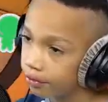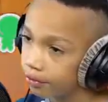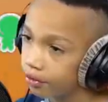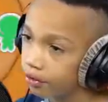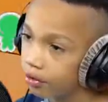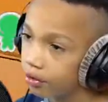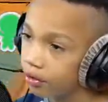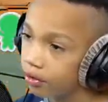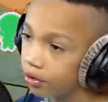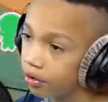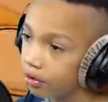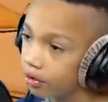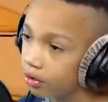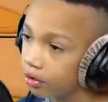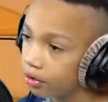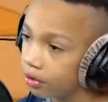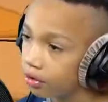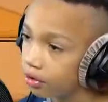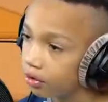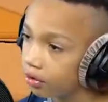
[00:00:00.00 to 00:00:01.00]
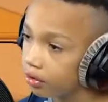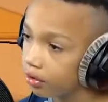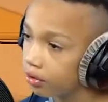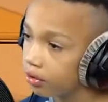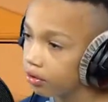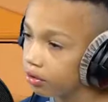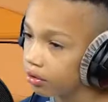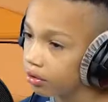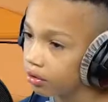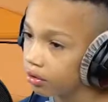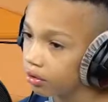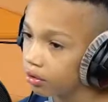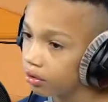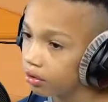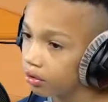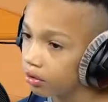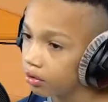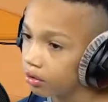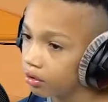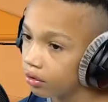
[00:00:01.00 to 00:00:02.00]

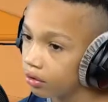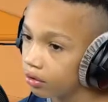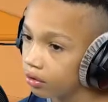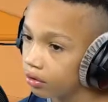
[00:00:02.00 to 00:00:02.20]
Nobody speaks.